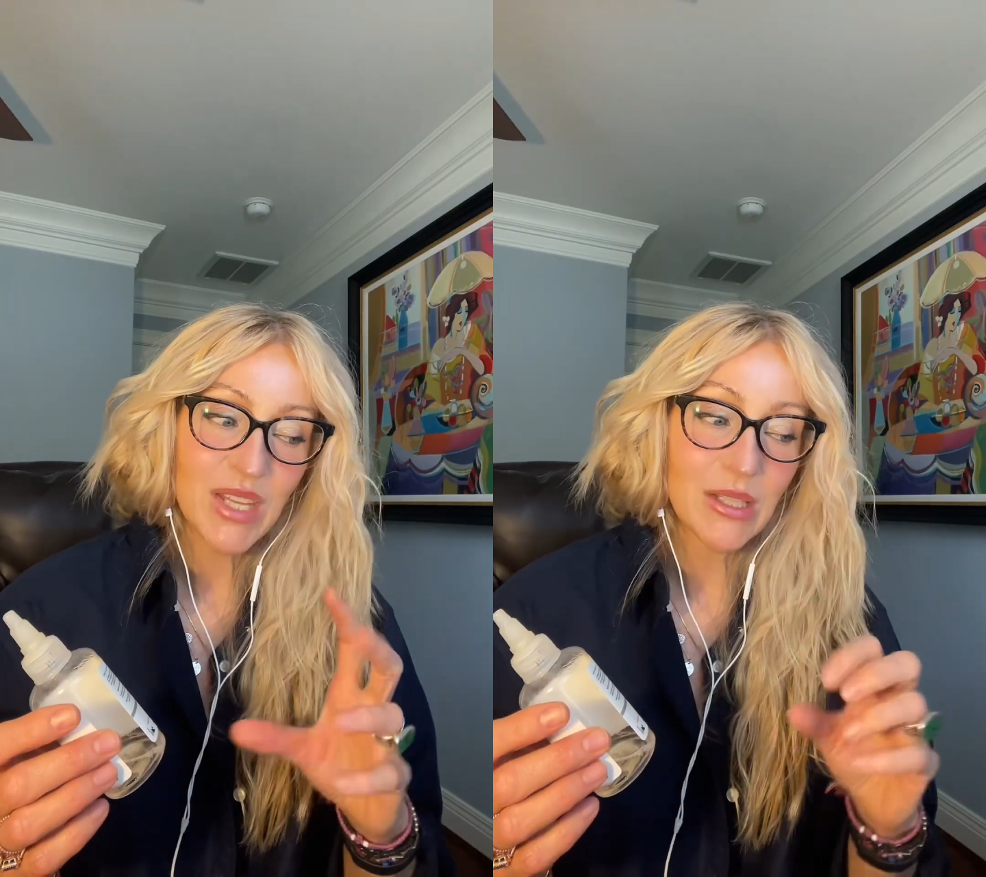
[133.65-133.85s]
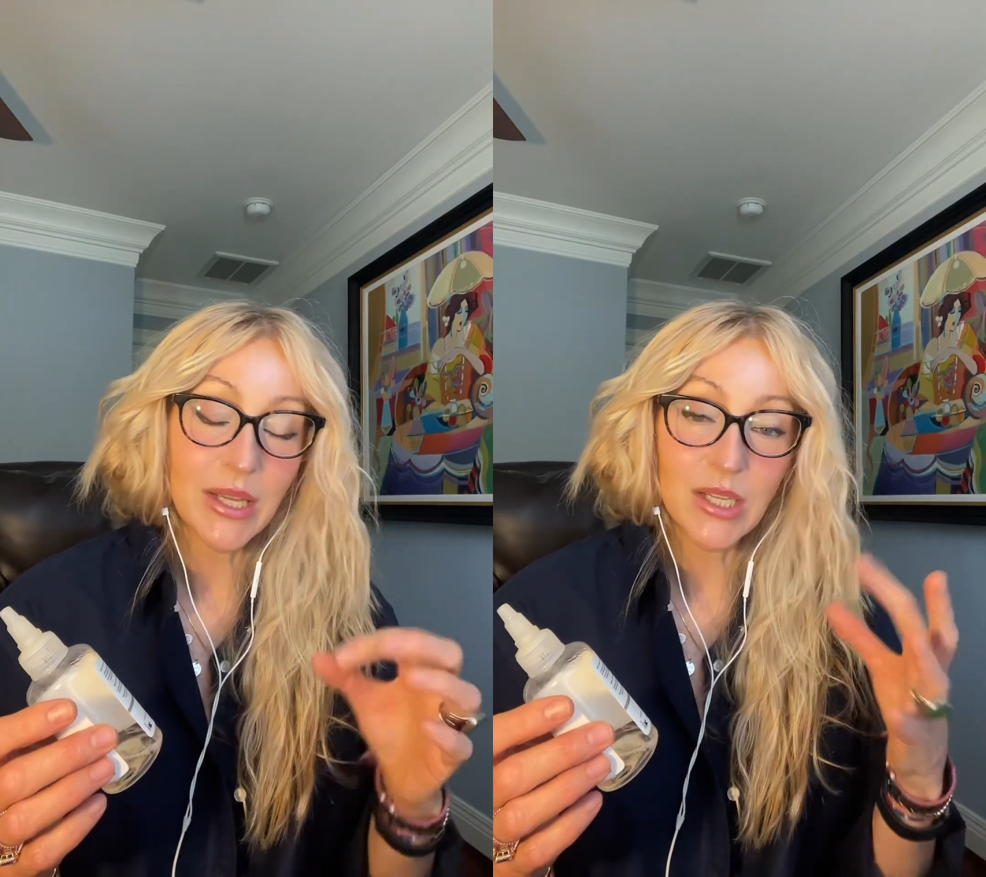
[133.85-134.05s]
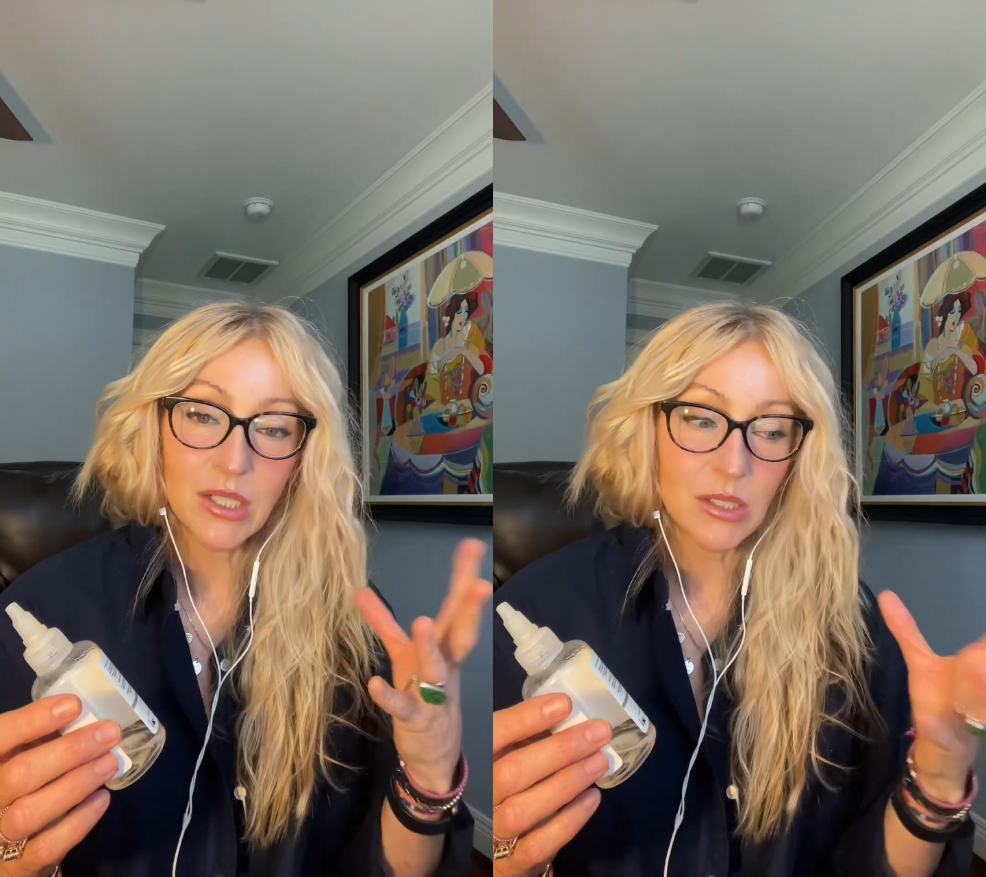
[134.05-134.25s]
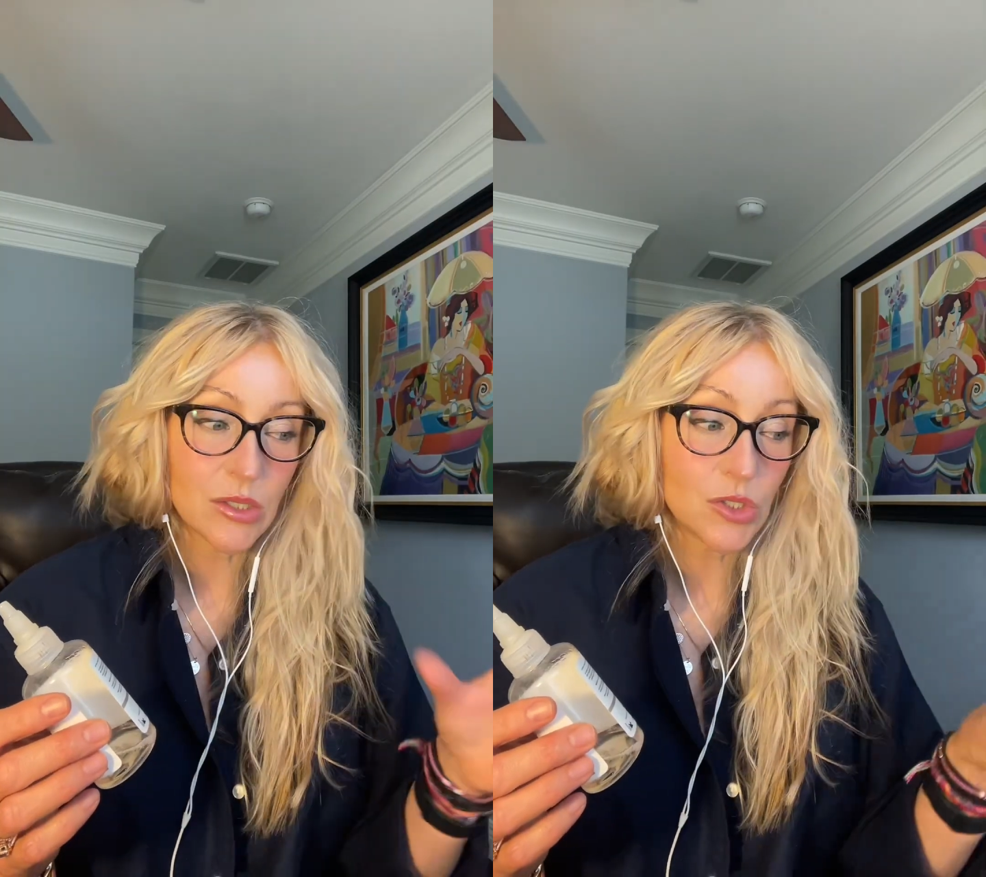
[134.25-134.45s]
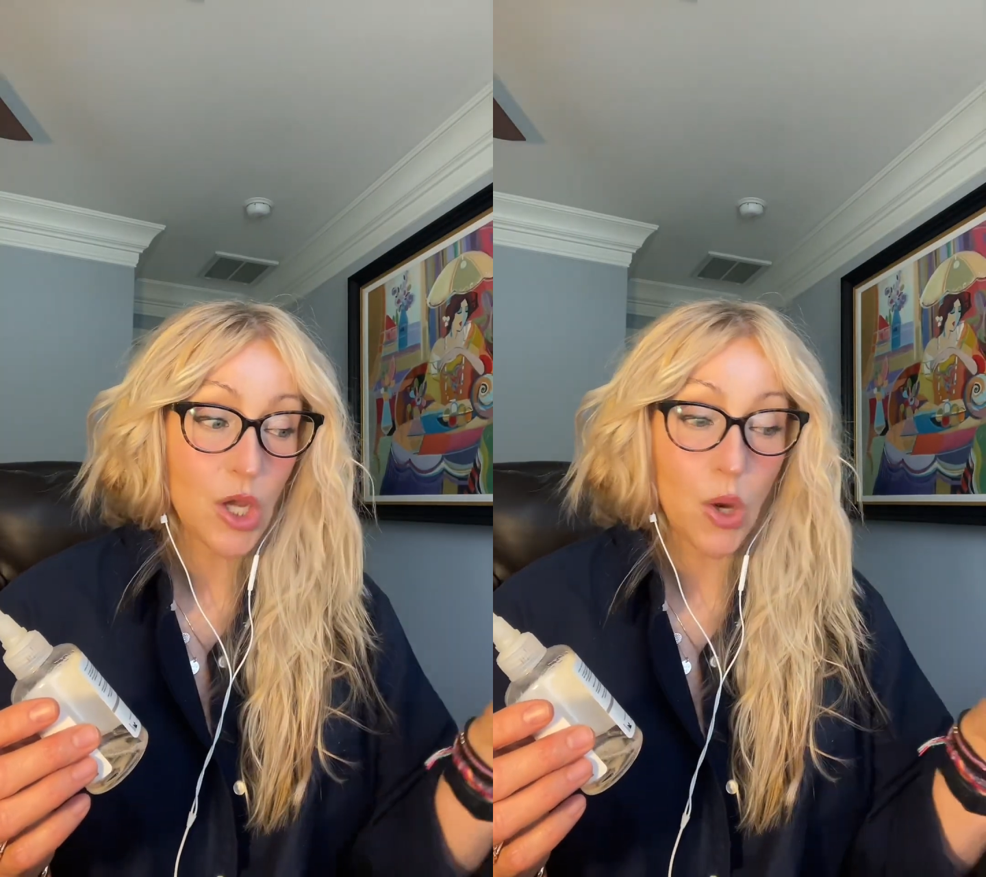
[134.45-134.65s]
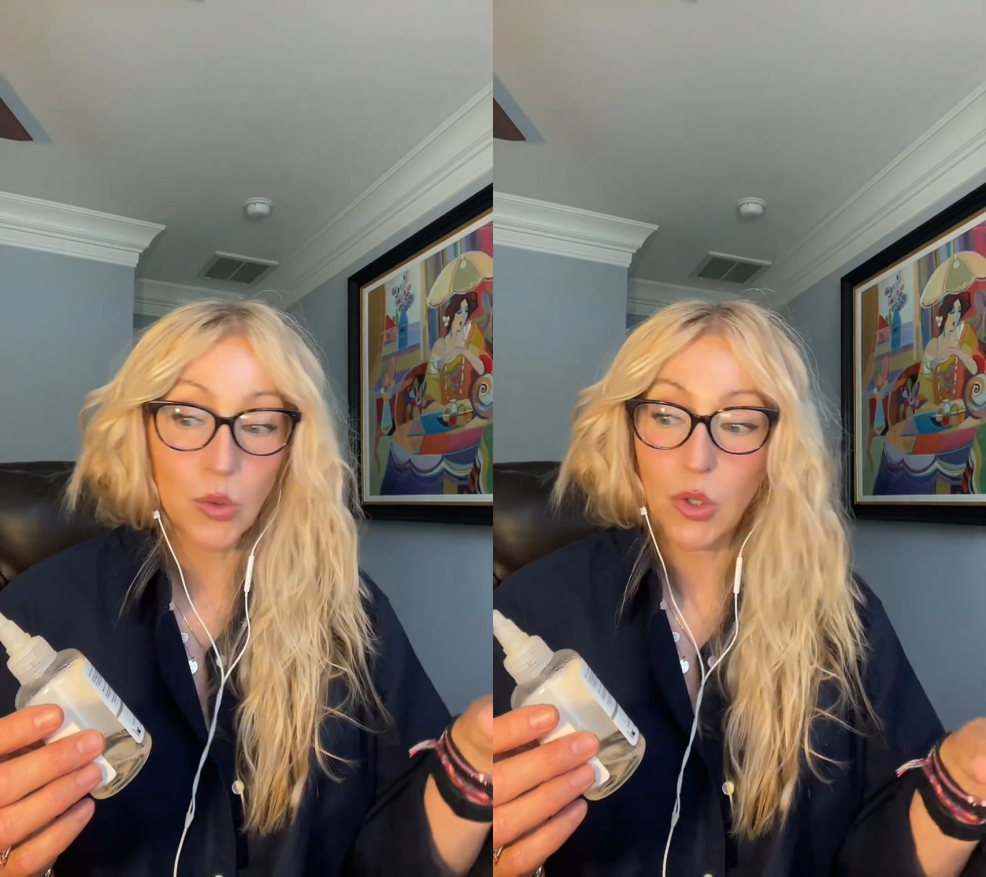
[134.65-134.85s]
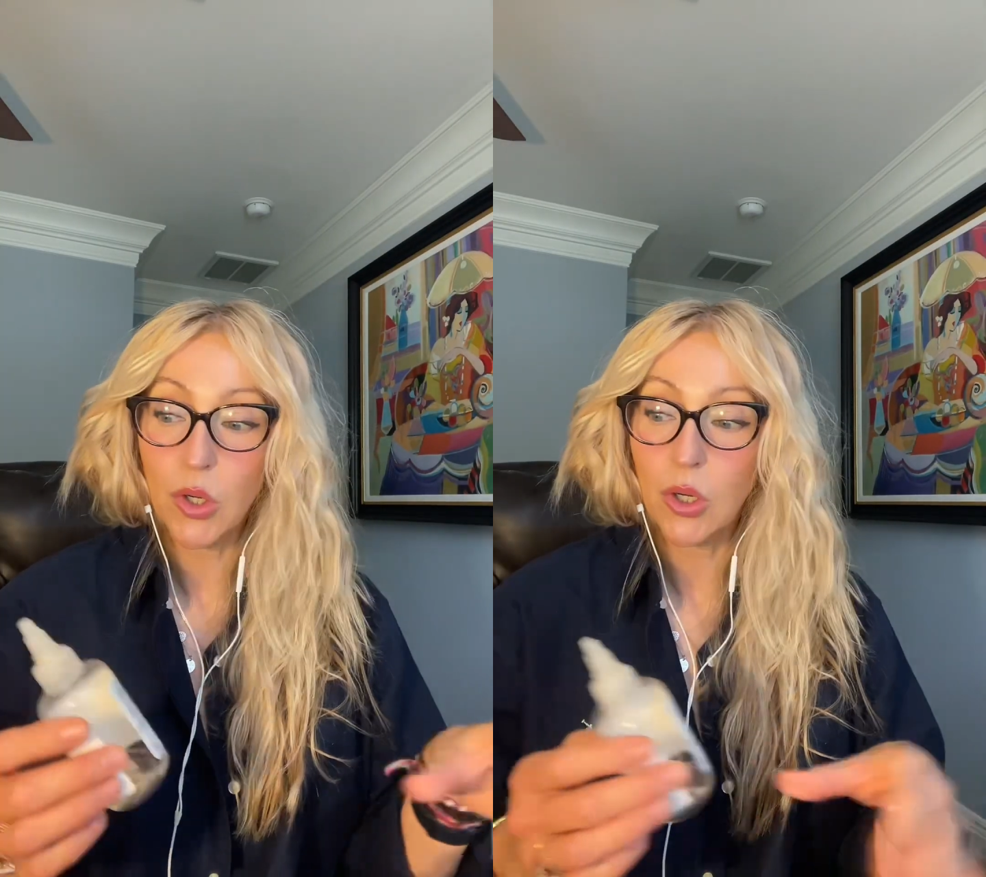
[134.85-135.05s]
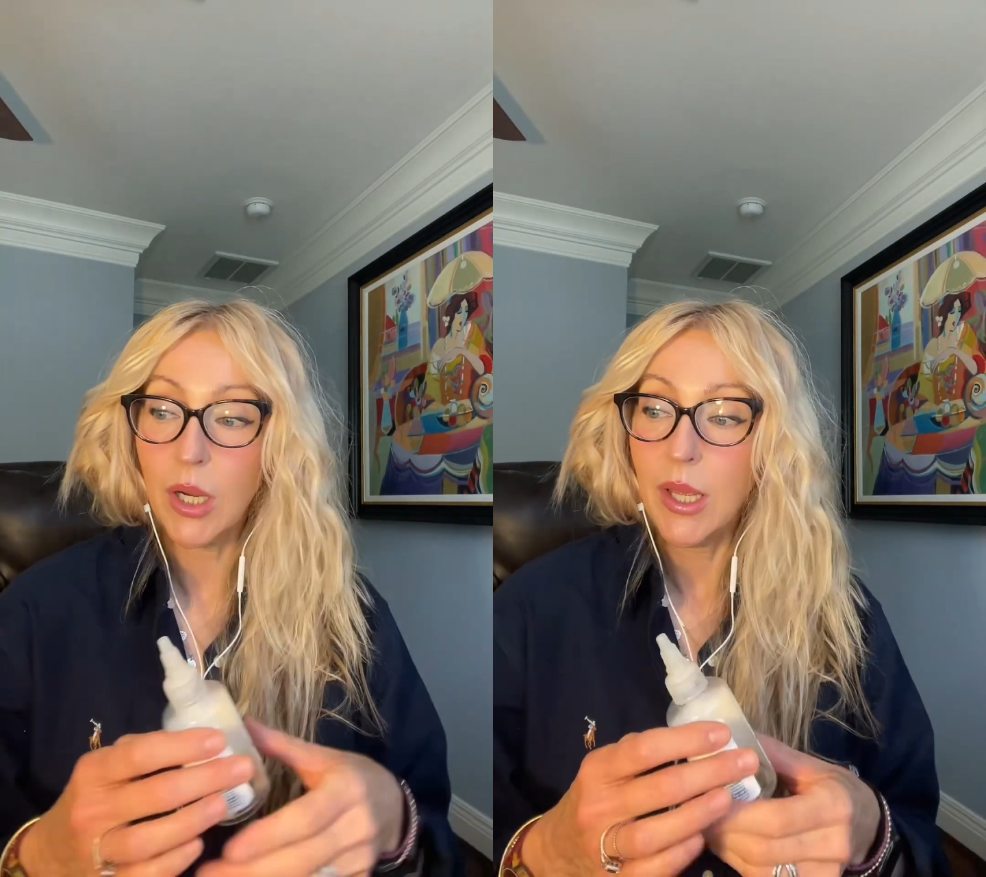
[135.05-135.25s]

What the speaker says: like toner,